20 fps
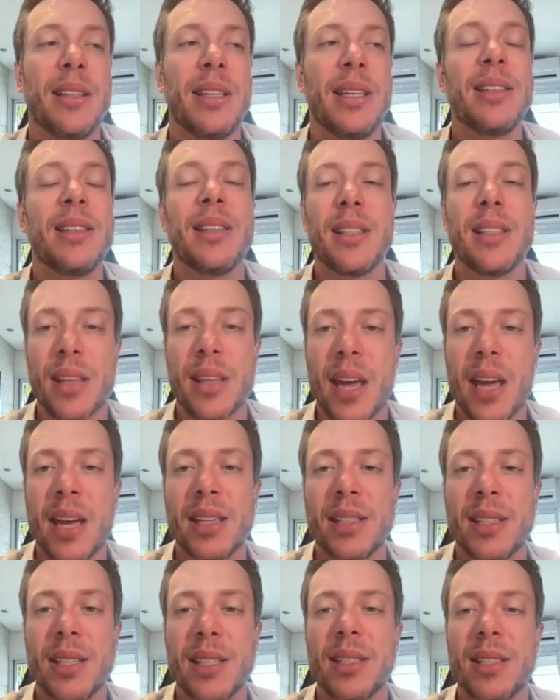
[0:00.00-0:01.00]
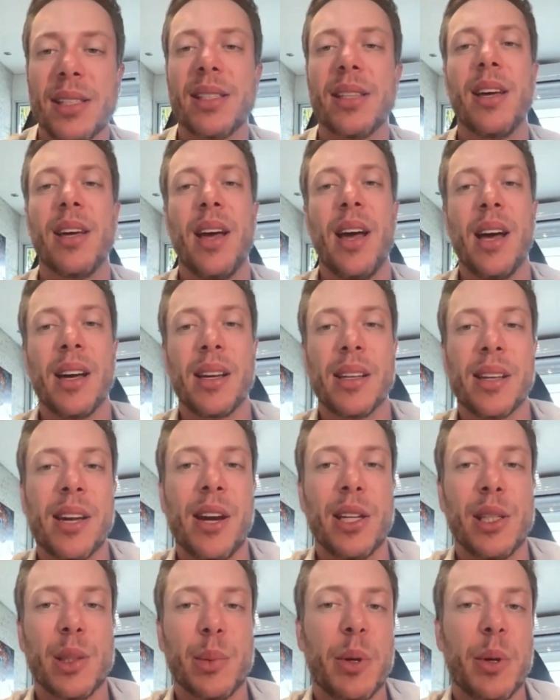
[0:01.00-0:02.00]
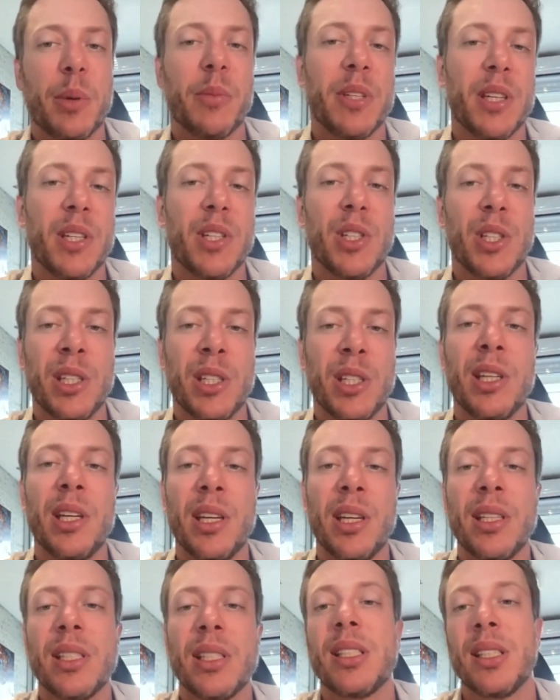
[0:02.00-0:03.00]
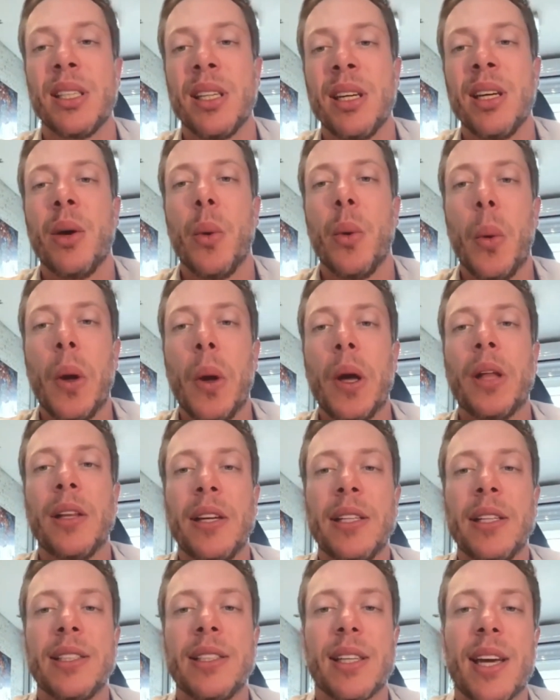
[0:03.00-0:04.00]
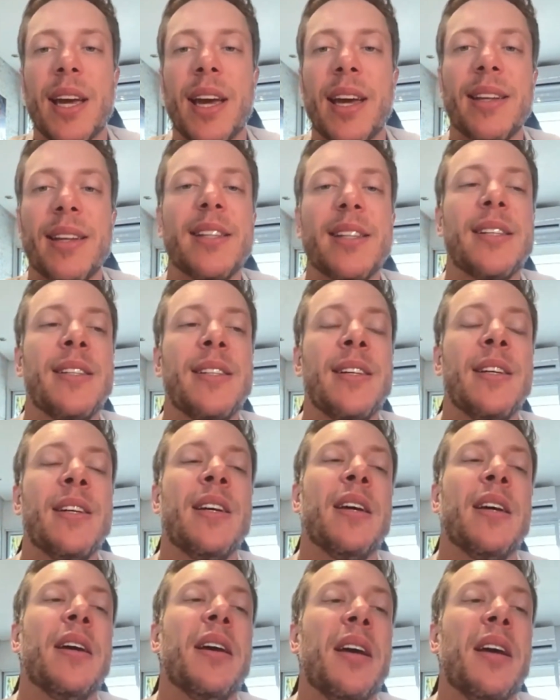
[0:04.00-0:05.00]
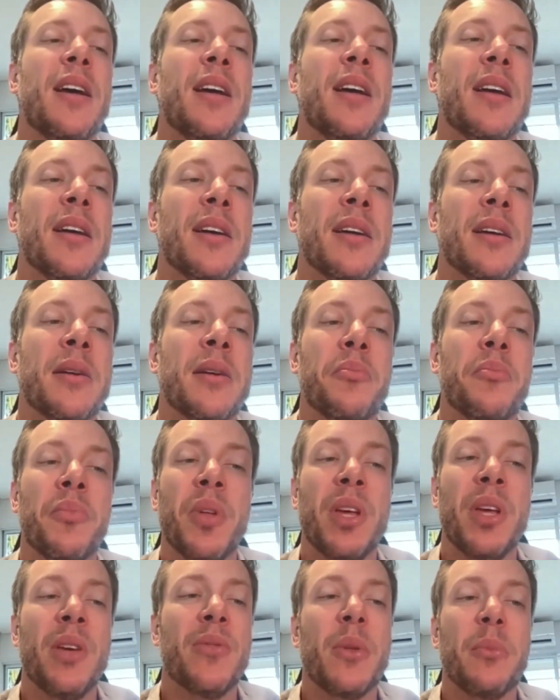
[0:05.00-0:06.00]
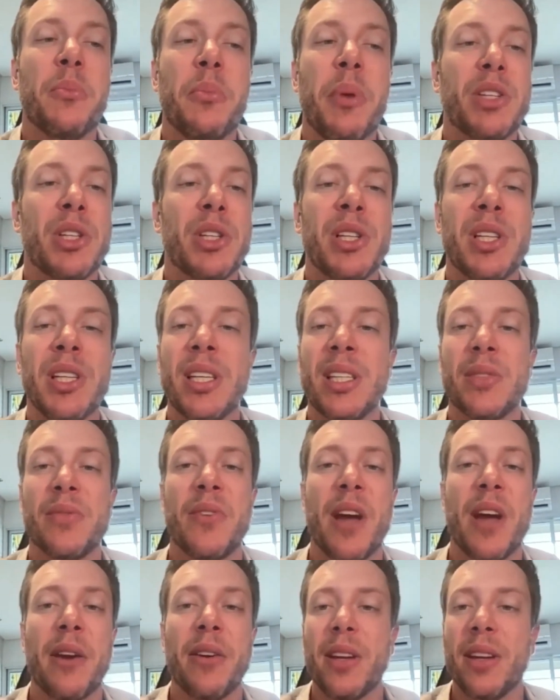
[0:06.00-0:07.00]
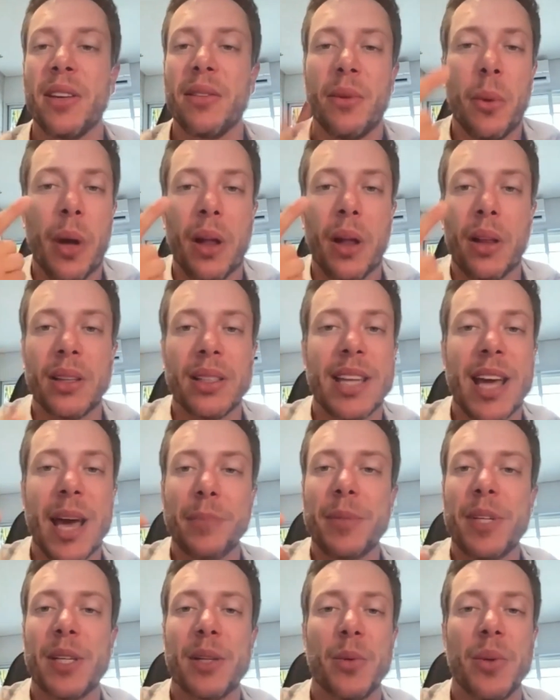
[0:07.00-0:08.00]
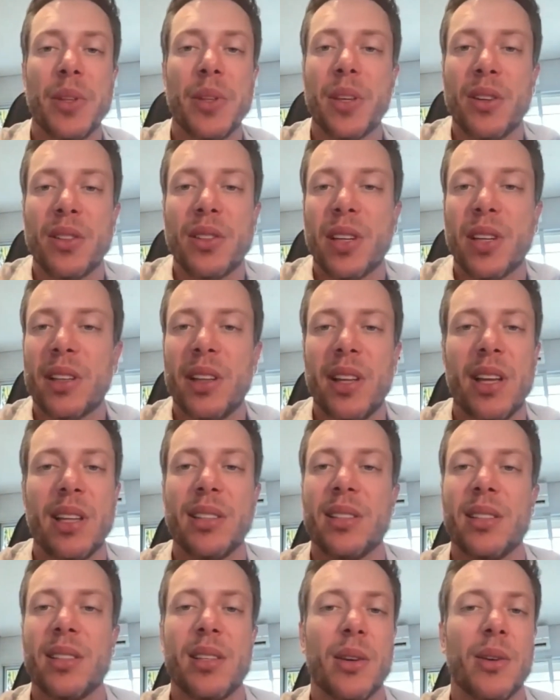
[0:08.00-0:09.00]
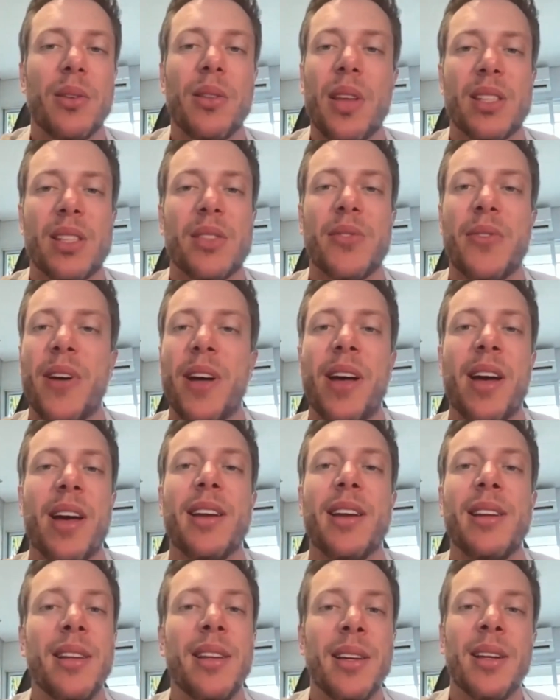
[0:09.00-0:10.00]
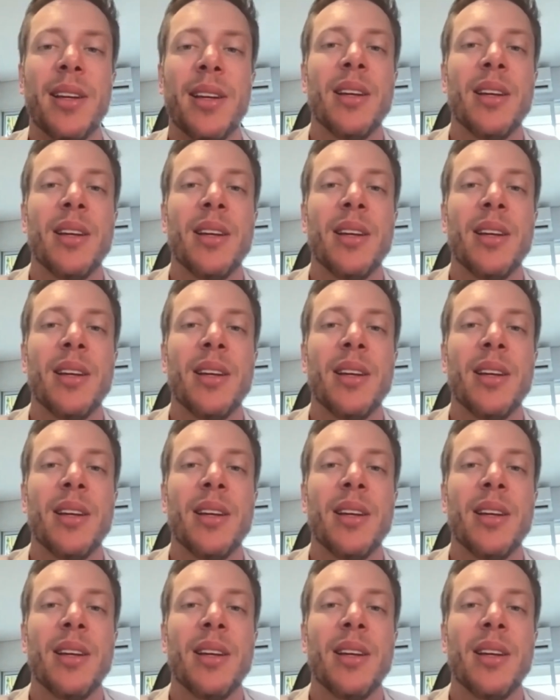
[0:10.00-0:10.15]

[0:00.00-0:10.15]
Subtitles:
in these cases, eye keratosis pigmentation is well indicated if the patient is very well adapted with the contact lens, so that's fine.